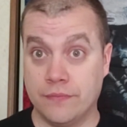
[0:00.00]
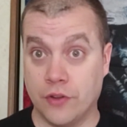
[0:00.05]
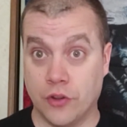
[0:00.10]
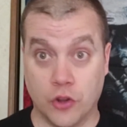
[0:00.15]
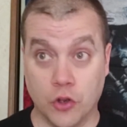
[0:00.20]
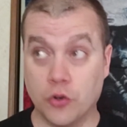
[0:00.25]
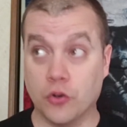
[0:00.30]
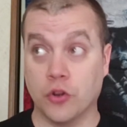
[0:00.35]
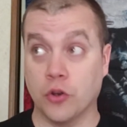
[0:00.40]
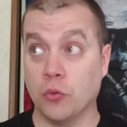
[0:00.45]

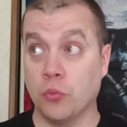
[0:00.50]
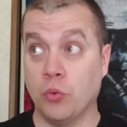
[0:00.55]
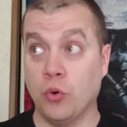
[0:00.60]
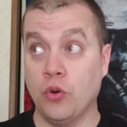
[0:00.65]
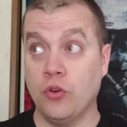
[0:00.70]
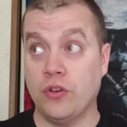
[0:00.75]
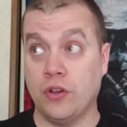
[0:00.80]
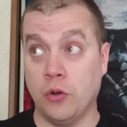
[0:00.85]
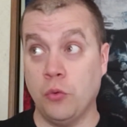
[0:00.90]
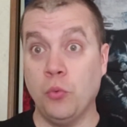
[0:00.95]
There
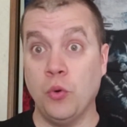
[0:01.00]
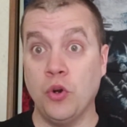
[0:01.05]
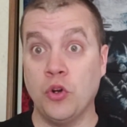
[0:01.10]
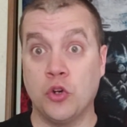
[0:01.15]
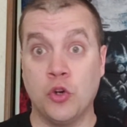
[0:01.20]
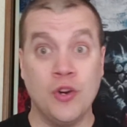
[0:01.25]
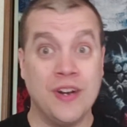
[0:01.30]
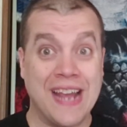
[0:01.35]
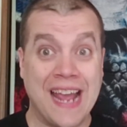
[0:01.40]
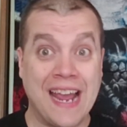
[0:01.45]
were
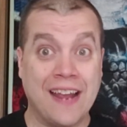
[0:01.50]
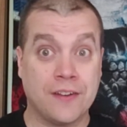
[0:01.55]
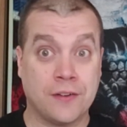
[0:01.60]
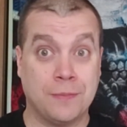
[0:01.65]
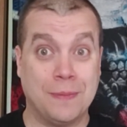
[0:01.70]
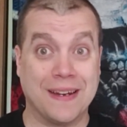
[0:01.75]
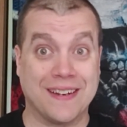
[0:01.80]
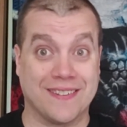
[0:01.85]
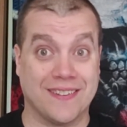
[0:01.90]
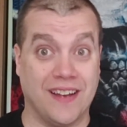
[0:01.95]
good
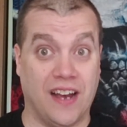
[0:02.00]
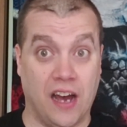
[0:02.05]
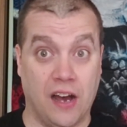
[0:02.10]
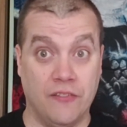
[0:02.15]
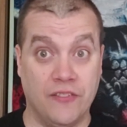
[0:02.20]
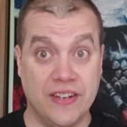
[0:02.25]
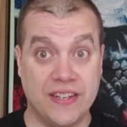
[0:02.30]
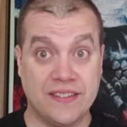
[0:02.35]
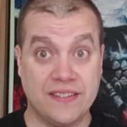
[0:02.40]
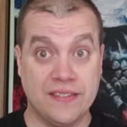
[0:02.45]
aspects
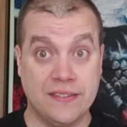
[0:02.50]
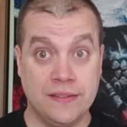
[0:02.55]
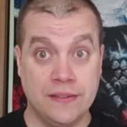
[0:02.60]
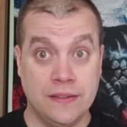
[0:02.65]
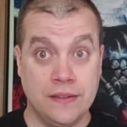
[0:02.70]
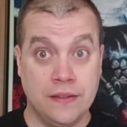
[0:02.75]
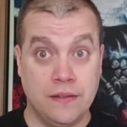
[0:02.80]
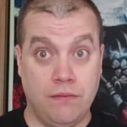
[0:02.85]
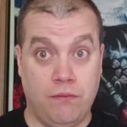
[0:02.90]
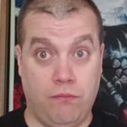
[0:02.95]
of it,
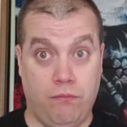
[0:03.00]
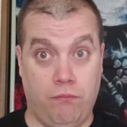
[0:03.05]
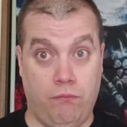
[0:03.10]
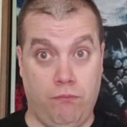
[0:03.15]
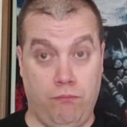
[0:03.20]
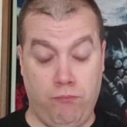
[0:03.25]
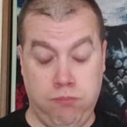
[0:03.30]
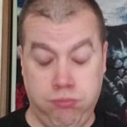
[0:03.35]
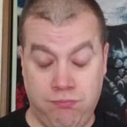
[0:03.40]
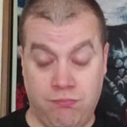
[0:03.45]

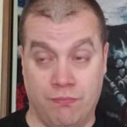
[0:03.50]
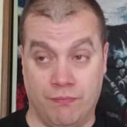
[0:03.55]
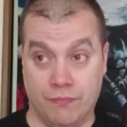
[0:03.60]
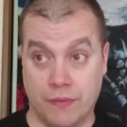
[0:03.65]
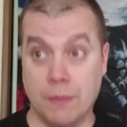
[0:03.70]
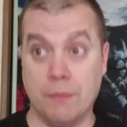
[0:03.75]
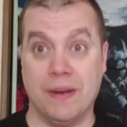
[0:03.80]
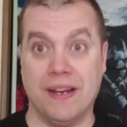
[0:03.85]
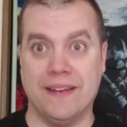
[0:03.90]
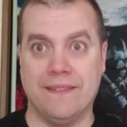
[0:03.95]

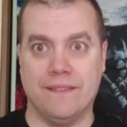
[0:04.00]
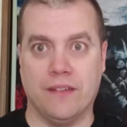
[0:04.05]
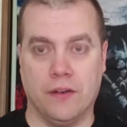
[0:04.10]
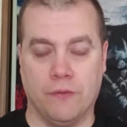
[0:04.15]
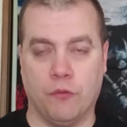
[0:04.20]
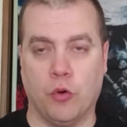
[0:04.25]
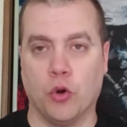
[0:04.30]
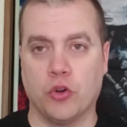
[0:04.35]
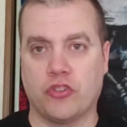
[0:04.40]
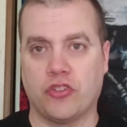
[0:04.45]
but
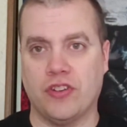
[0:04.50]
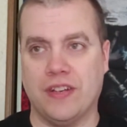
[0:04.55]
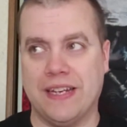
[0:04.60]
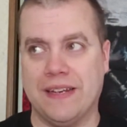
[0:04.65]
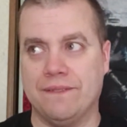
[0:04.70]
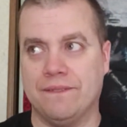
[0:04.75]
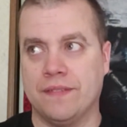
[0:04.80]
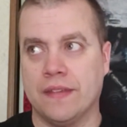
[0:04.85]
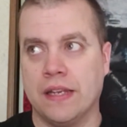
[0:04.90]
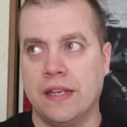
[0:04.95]

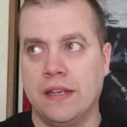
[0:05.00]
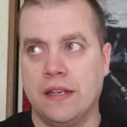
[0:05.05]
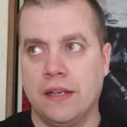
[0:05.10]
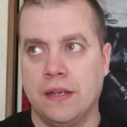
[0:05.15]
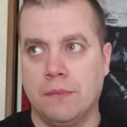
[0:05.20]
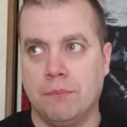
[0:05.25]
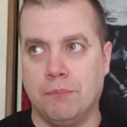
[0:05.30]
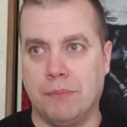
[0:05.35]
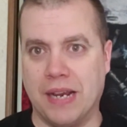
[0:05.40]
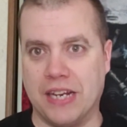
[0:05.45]
unfortunately,
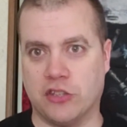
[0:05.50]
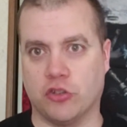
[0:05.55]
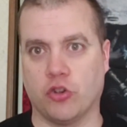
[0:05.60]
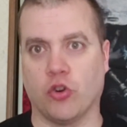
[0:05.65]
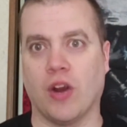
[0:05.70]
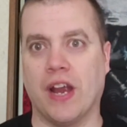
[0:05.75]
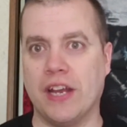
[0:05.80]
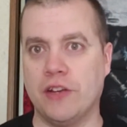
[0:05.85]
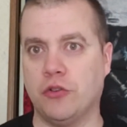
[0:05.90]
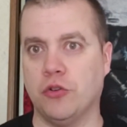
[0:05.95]
by
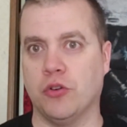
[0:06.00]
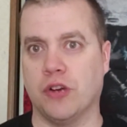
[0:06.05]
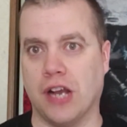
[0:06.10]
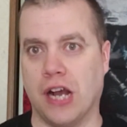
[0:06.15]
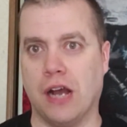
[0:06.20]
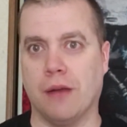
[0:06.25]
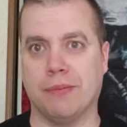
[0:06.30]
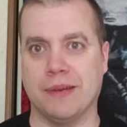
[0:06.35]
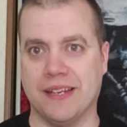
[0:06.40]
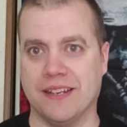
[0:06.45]
trying to
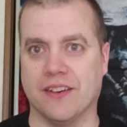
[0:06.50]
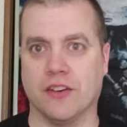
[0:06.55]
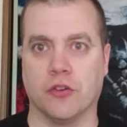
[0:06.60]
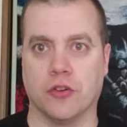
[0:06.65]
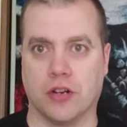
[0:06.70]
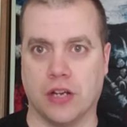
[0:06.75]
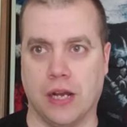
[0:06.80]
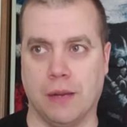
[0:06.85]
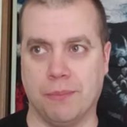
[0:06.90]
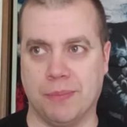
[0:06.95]
copy another
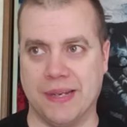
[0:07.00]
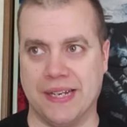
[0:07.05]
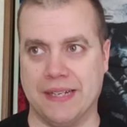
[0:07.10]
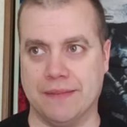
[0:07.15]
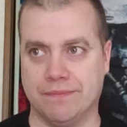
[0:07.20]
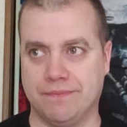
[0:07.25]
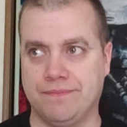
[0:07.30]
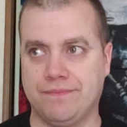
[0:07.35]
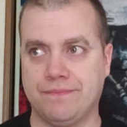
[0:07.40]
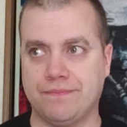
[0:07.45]

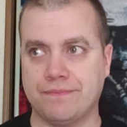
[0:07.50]
company,